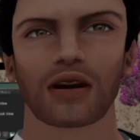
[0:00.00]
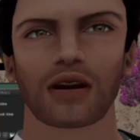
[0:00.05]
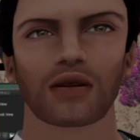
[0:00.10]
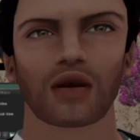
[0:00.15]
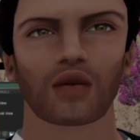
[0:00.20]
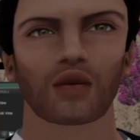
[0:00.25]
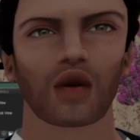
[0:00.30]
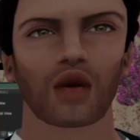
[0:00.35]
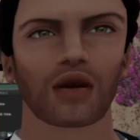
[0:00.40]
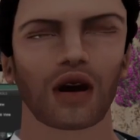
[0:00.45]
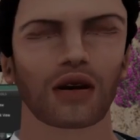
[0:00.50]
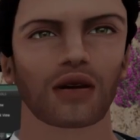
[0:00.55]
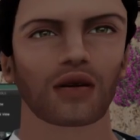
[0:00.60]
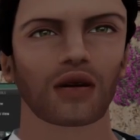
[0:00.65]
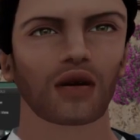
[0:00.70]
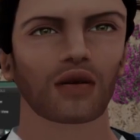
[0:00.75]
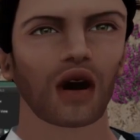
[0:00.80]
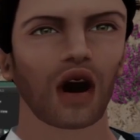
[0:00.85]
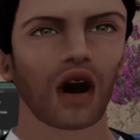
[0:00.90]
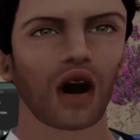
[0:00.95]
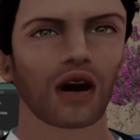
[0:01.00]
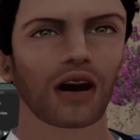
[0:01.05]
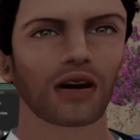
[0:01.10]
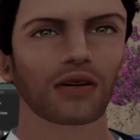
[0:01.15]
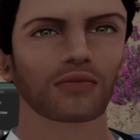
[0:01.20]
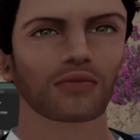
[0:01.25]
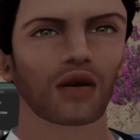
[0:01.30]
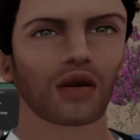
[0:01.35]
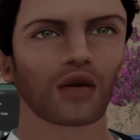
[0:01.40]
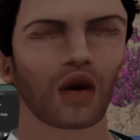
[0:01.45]
and is the same
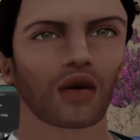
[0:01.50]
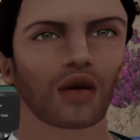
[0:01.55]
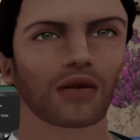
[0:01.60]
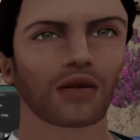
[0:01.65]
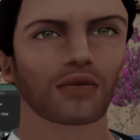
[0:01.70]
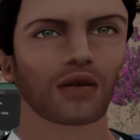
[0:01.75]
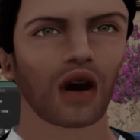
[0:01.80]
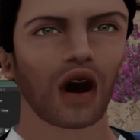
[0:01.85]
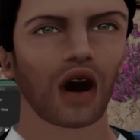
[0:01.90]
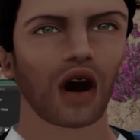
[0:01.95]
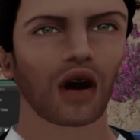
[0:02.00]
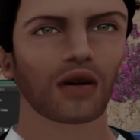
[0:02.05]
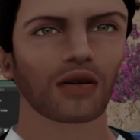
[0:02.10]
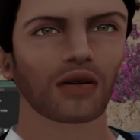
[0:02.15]
as, so